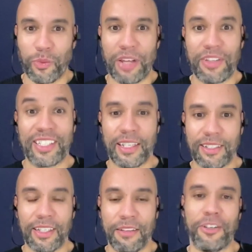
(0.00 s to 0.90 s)
where they tend
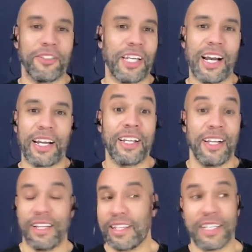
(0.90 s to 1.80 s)
to live or die,
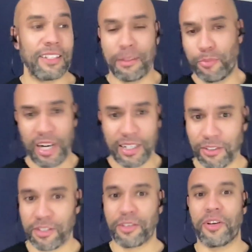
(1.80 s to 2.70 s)
yes, the brand
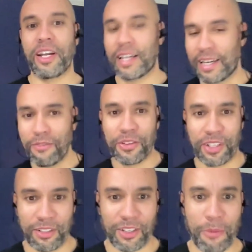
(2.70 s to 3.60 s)
looks great and
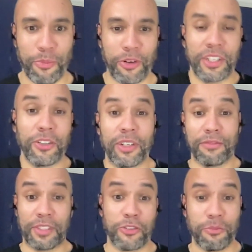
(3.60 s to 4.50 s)
everything looks great, but they don't
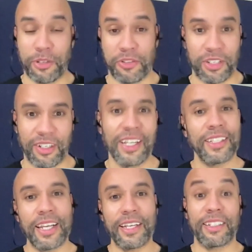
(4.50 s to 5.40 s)
have distribution.
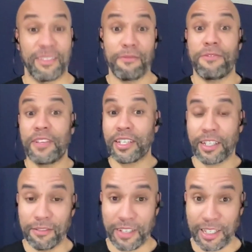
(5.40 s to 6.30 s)
Getting
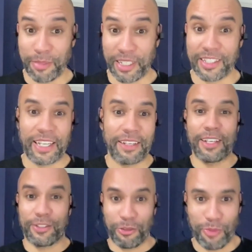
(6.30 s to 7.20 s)
physical availability,
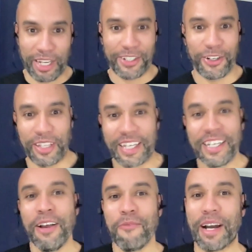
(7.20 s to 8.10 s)
as some might call it,
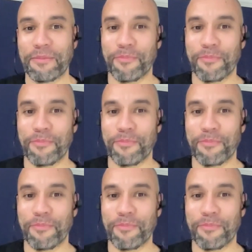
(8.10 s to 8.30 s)
might